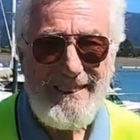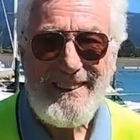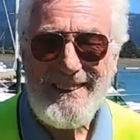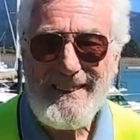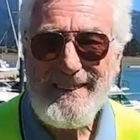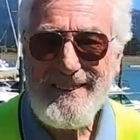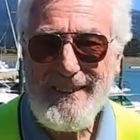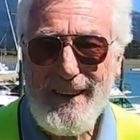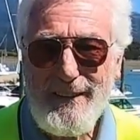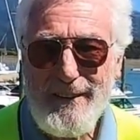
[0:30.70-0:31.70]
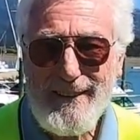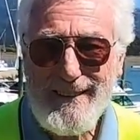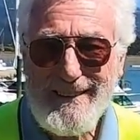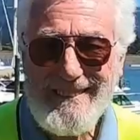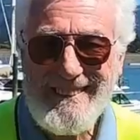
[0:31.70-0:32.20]
very
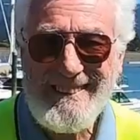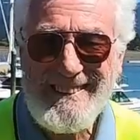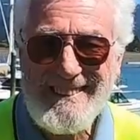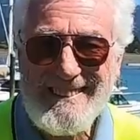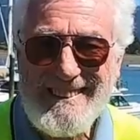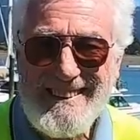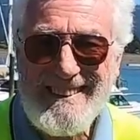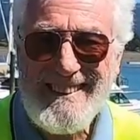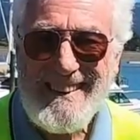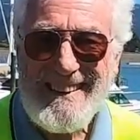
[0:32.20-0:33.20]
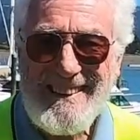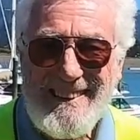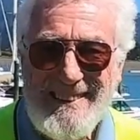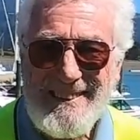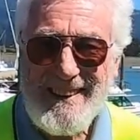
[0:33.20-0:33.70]
friendly folk, and you
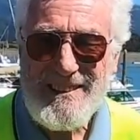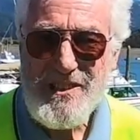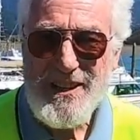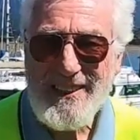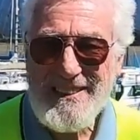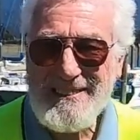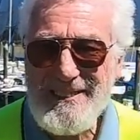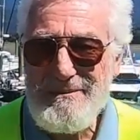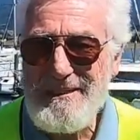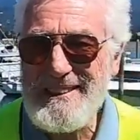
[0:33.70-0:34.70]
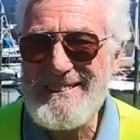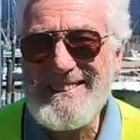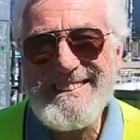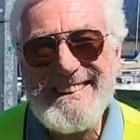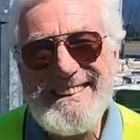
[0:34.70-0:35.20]
know, nice chatting with
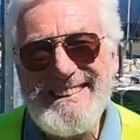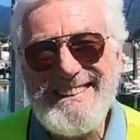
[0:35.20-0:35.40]
people. So.